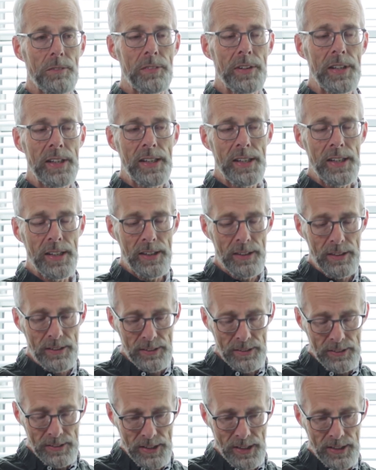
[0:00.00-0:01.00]

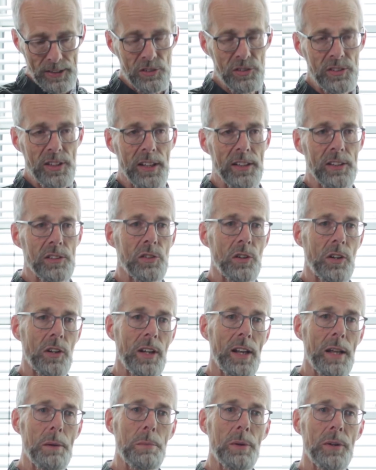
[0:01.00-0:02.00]
We then started to
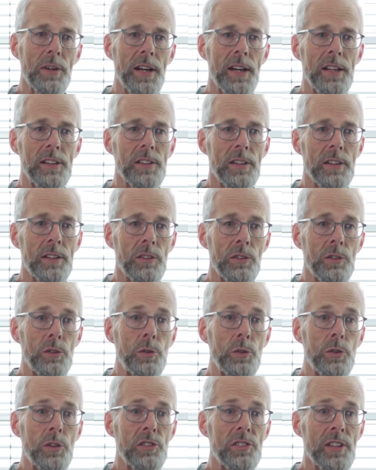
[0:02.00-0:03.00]
collaborate and
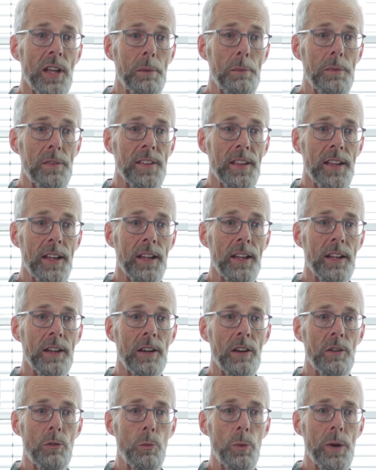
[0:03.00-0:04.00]
do the same thing
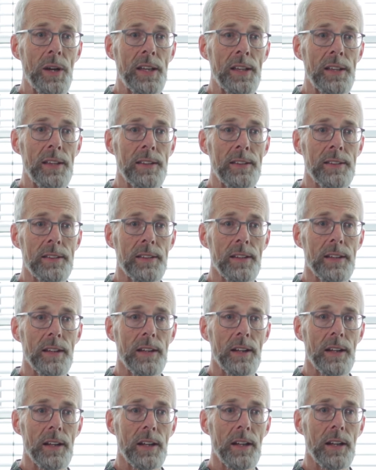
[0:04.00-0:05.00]
with
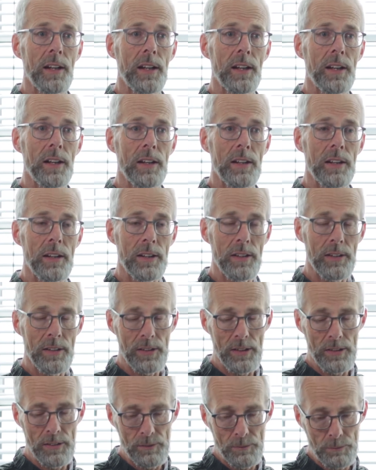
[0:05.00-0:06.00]

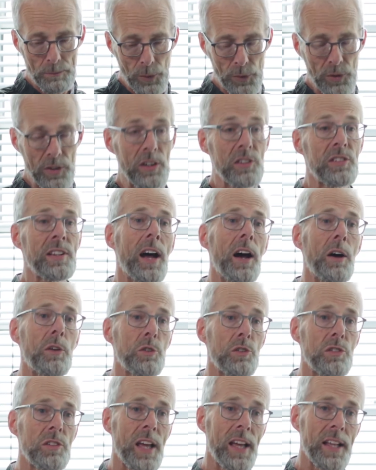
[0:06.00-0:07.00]
modernist
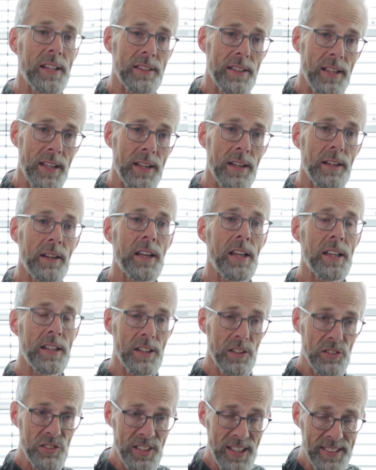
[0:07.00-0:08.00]
houses and in
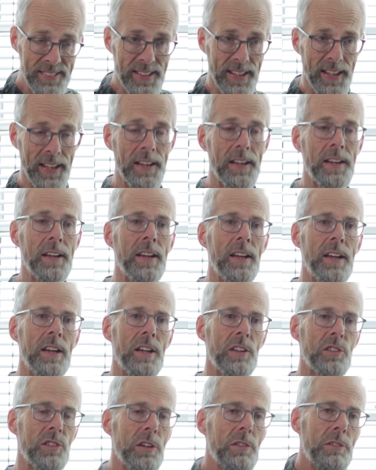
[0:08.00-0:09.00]
their setting,
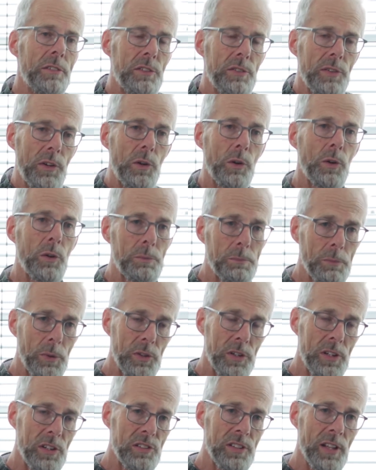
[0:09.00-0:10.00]
so which we called
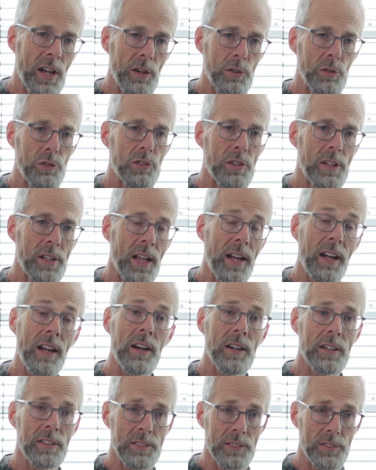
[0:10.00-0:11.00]
modernist houses and their
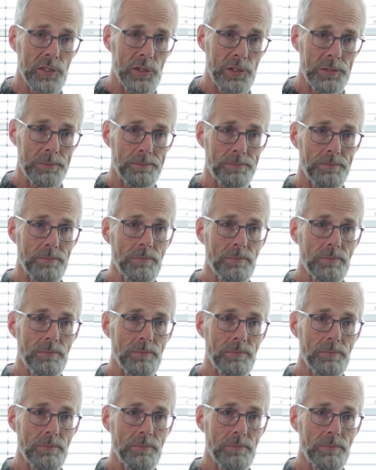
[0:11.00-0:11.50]
gardens.